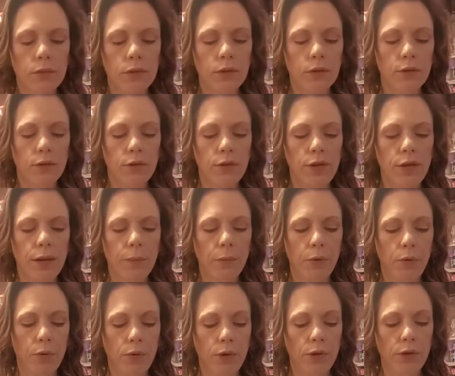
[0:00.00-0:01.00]
So then I'm
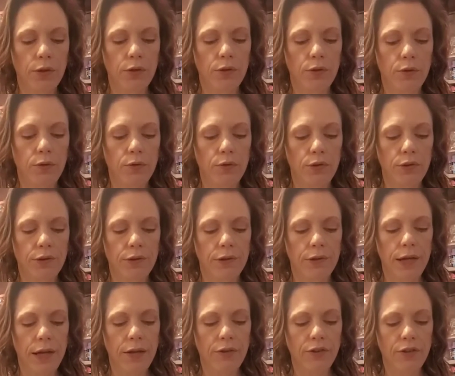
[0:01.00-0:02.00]
going to just
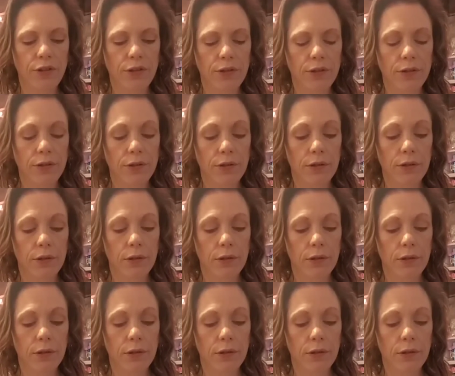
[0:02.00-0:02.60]
attach it.